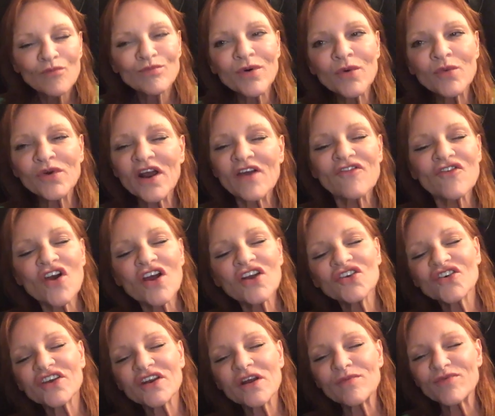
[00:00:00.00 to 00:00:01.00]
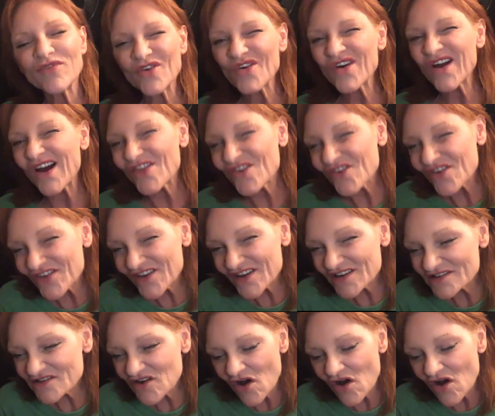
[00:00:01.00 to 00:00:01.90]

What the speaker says: But whenever I look it up, there are other things